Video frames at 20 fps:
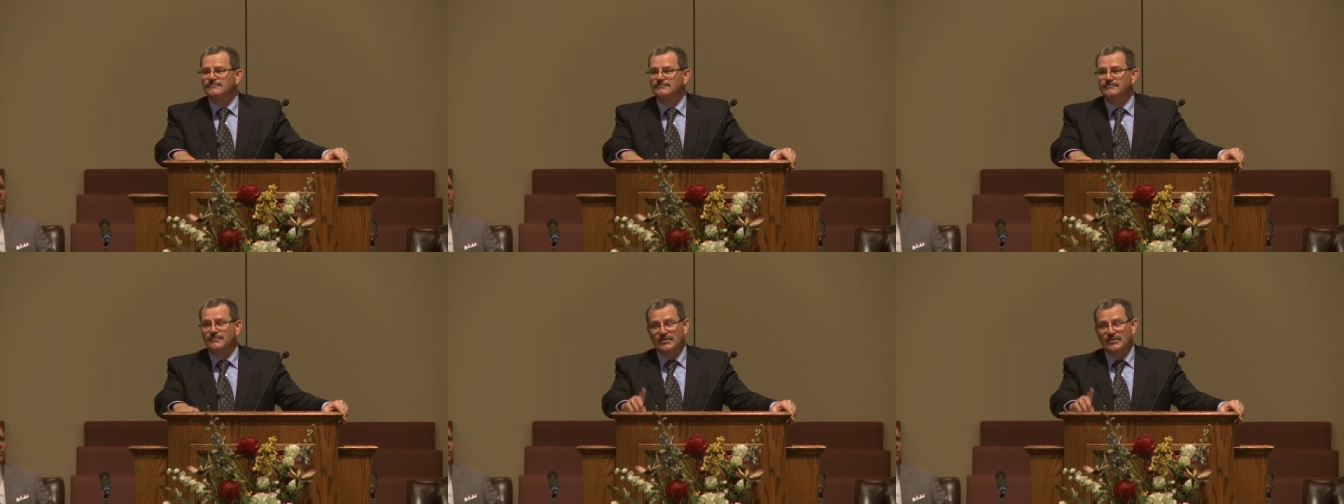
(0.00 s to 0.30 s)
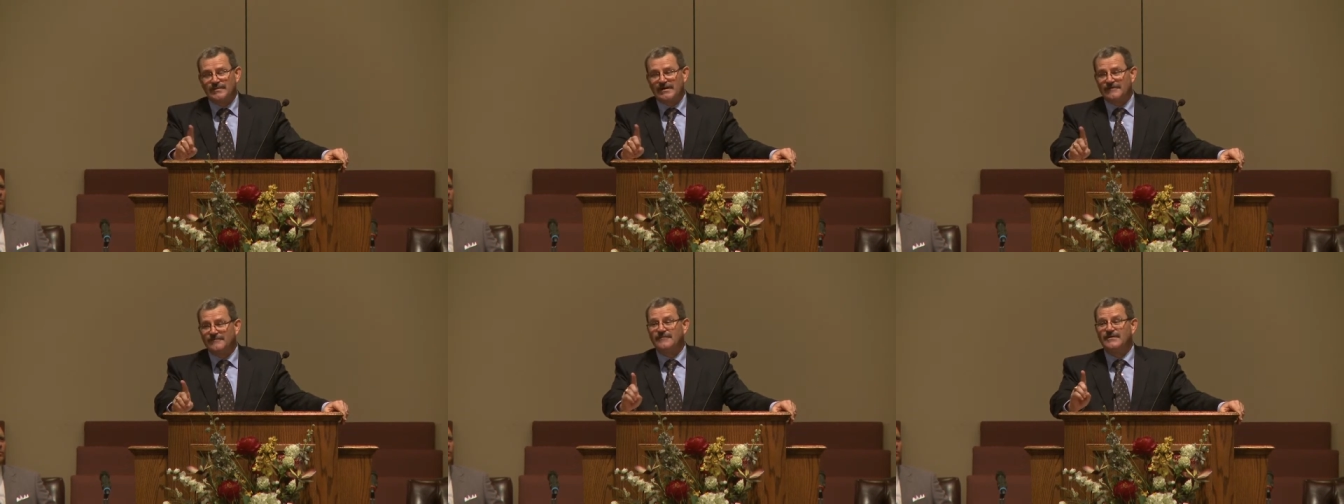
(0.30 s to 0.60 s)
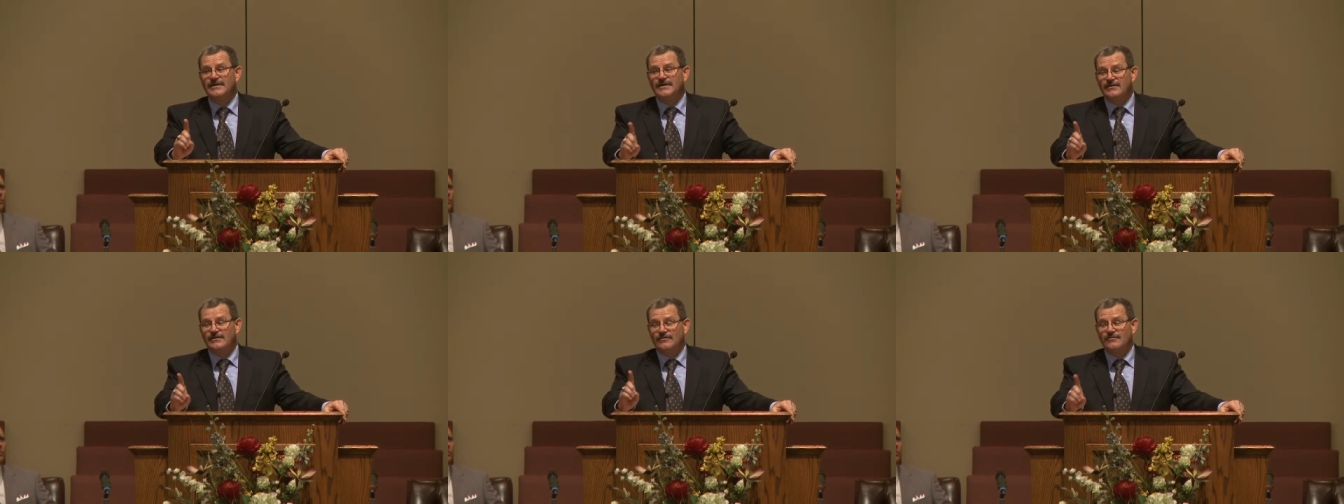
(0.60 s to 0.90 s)
but my
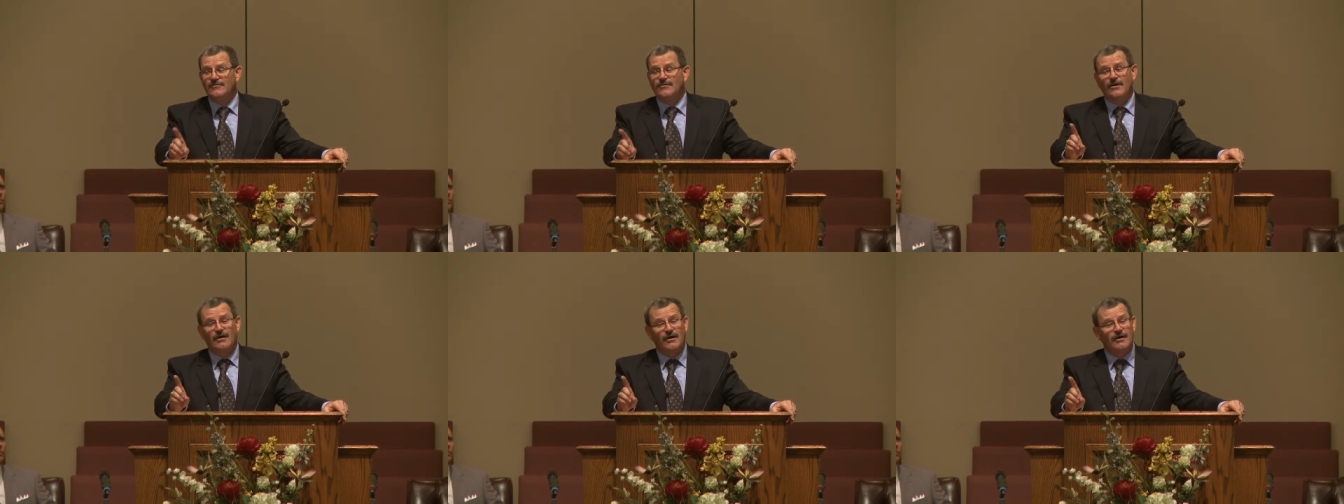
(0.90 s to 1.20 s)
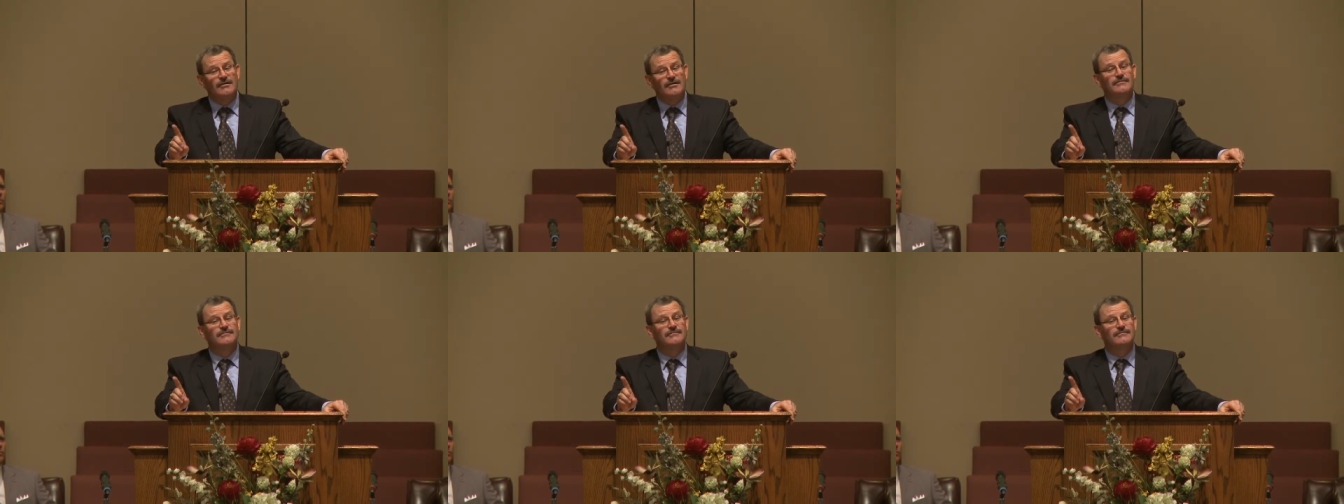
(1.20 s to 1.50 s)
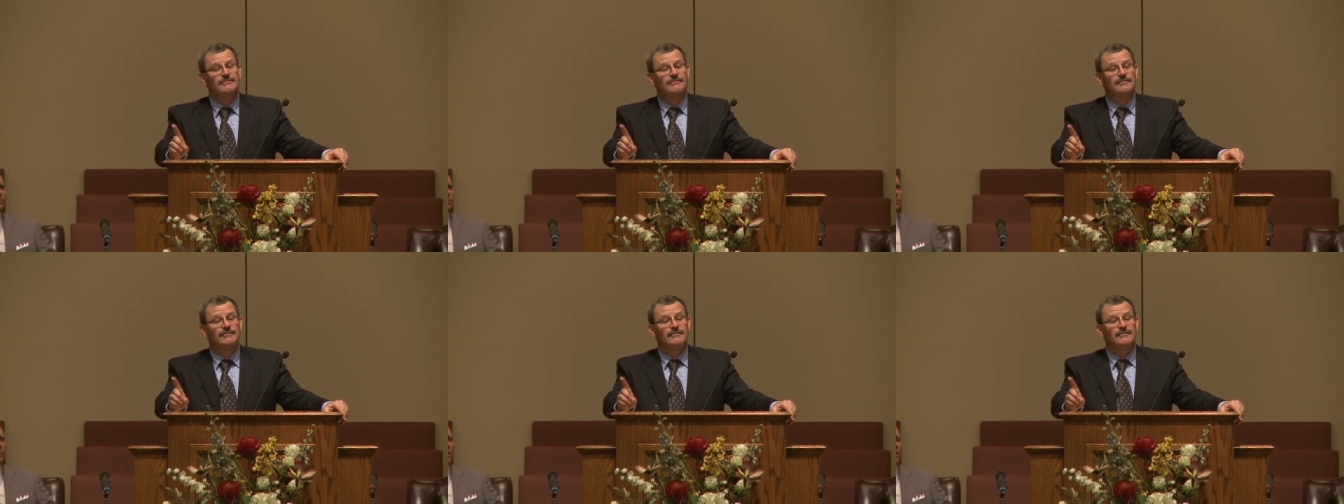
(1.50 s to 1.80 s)
fields are,
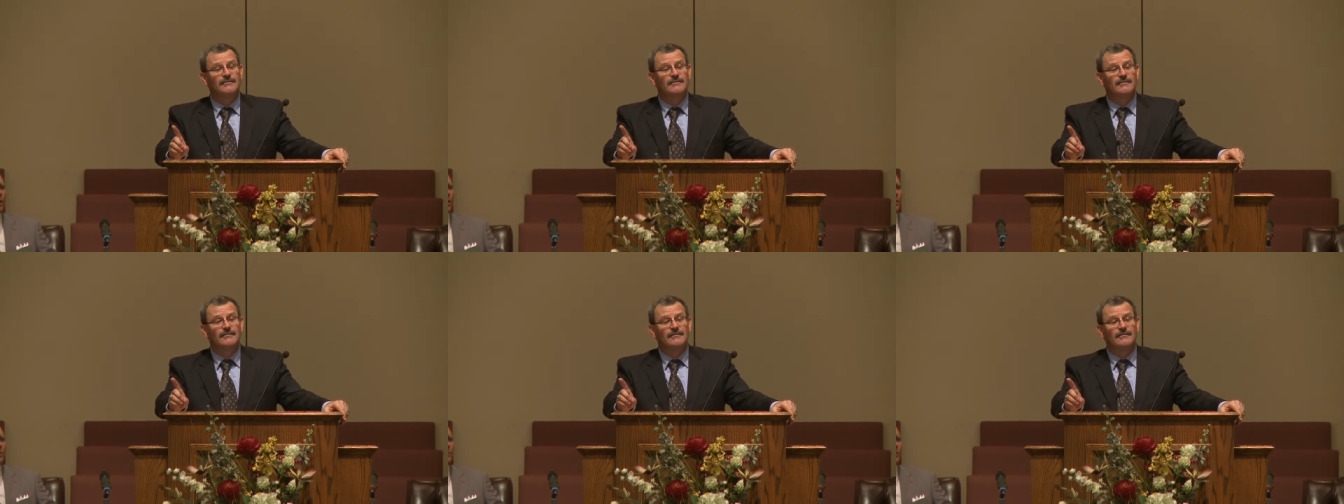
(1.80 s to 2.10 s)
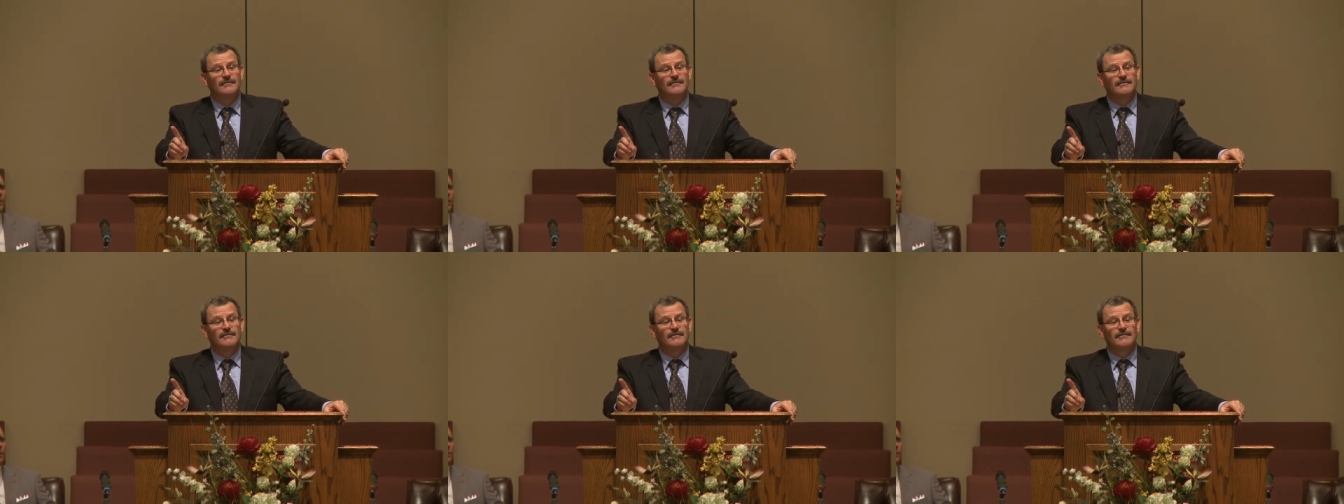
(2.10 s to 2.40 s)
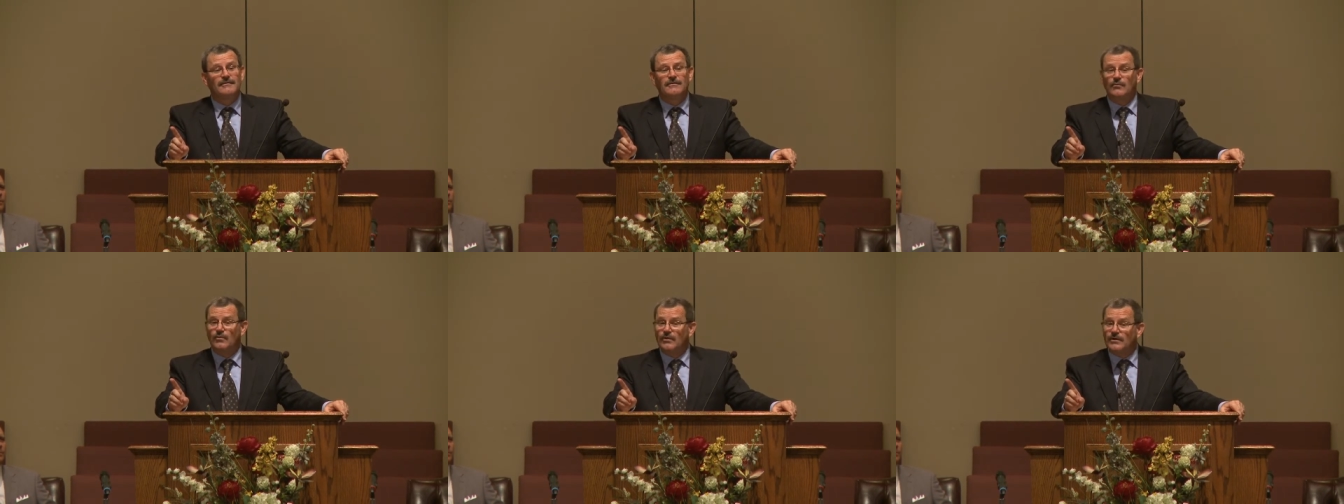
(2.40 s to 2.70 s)

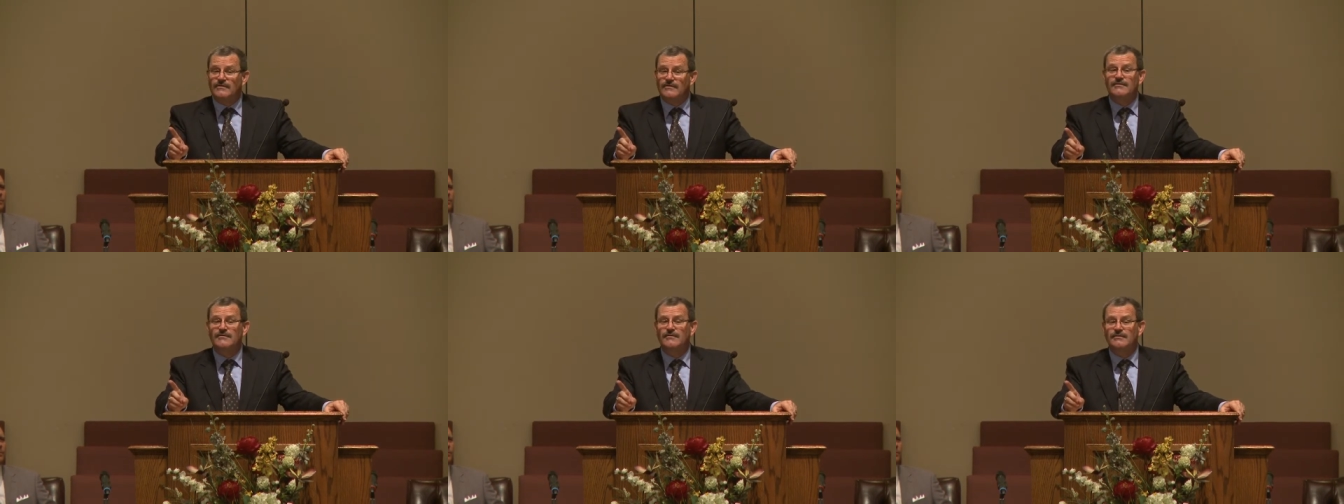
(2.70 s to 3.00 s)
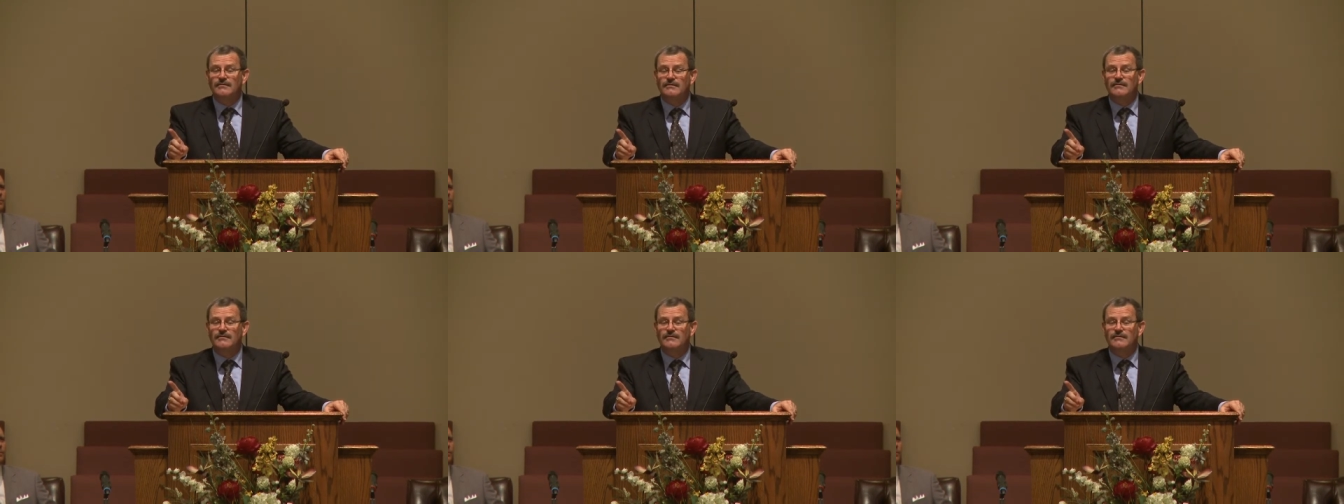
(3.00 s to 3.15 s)
what is it?